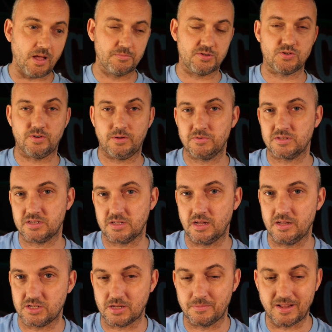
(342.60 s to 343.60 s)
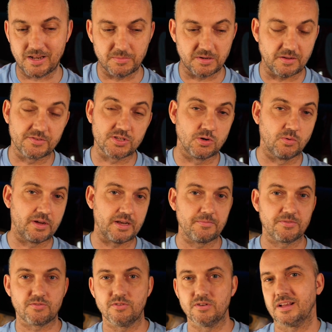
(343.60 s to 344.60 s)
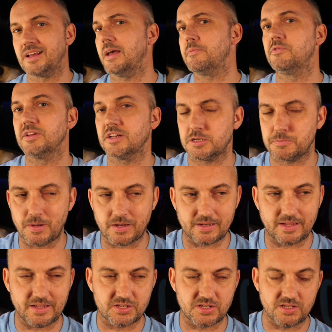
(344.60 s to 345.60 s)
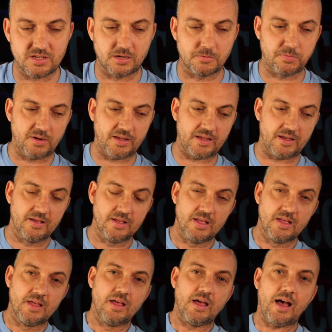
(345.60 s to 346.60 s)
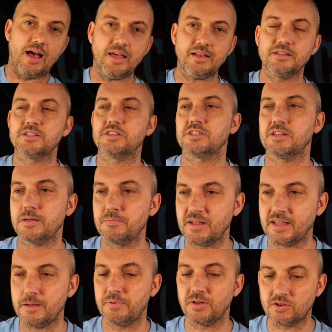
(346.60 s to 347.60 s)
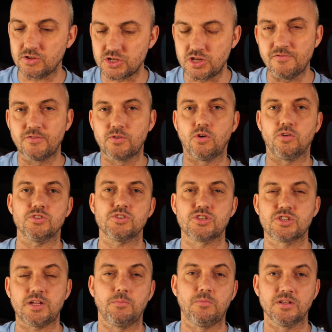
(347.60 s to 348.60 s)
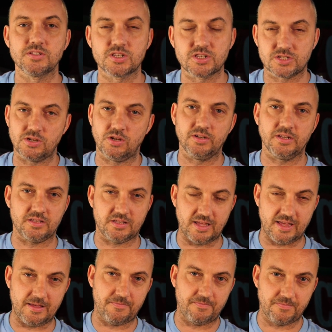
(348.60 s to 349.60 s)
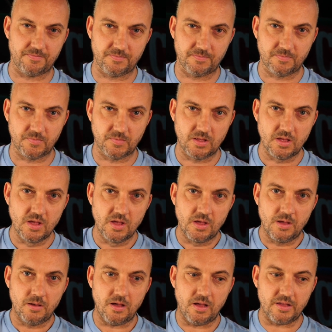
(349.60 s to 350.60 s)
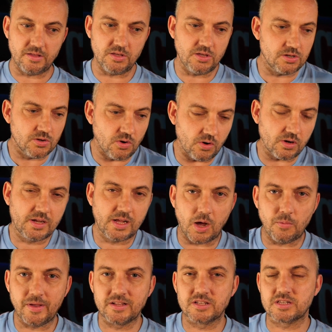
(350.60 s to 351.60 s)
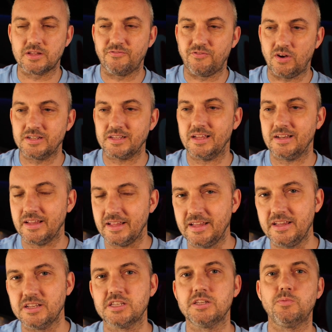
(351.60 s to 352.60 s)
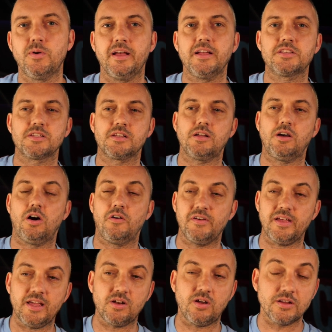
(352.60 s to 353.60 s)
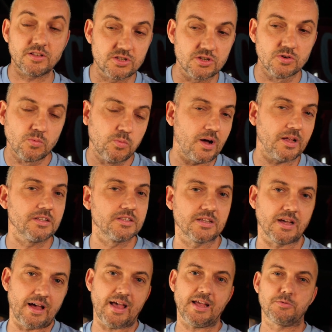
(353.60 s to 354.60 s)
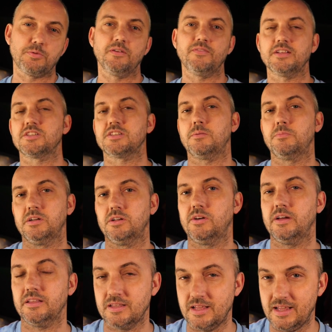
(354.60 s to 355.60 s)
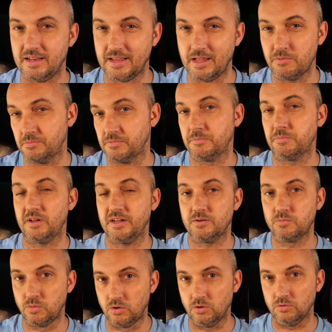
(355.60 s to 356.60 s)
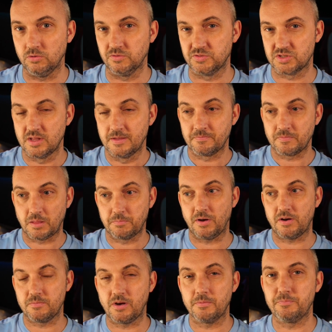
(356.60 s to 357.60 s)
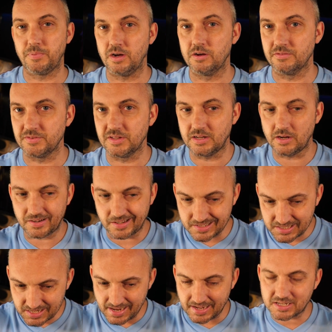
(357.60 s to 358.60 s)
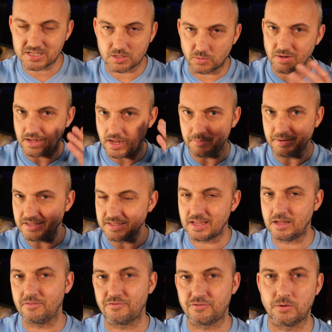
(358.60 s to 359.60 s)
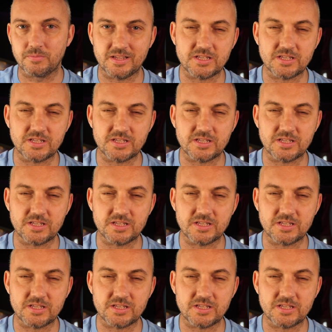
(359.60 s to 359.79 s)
I'm sure there was some element of talking him through the game. You'd expect that he's a young player. And the same again, because you've got someone solid there. You're not going to find it an easy way to carve it in. I do wonder, had we have had someone like that there when we played Wolves, bearing in mind both, you know, the attacks that were coming down from